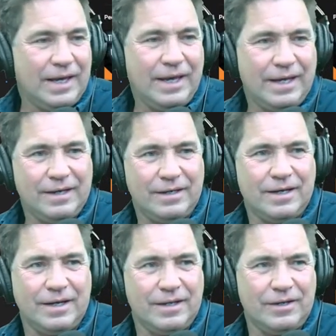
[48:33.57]
and uh,
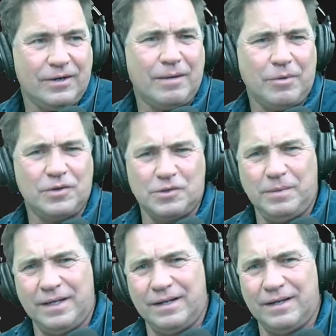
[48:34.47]
and you know, I remember just
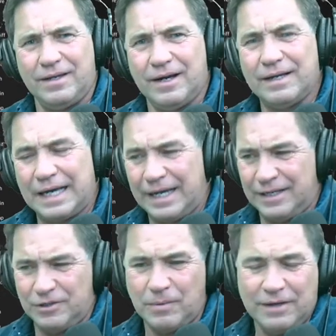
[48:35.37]
being a, a young
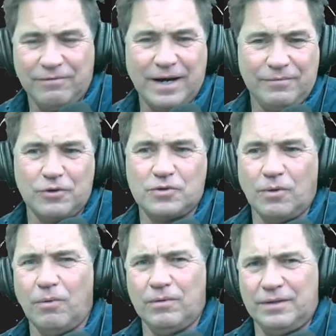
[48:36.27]
guy, 25 years
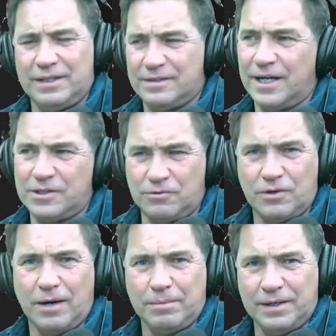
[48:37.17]
old, and these guys are
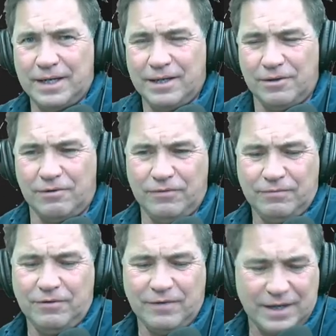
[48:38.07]
dropping dead that are
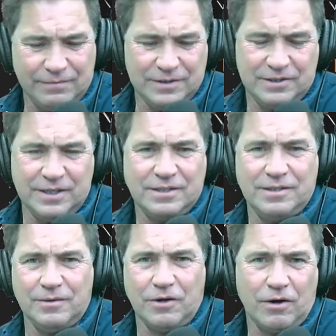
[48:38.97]
55 and
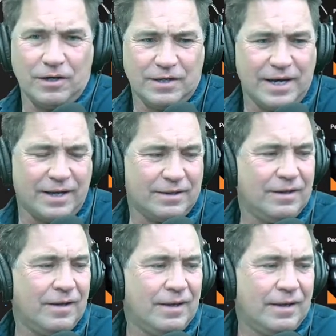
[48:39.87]
60, a heart attack,
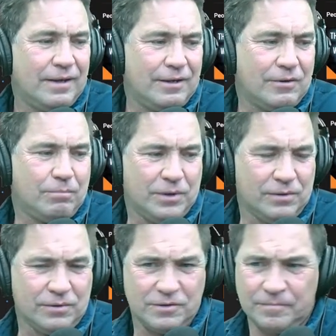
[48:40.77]
you know,
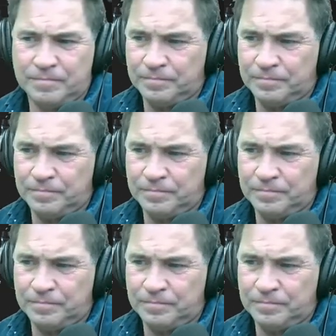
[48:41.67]
builders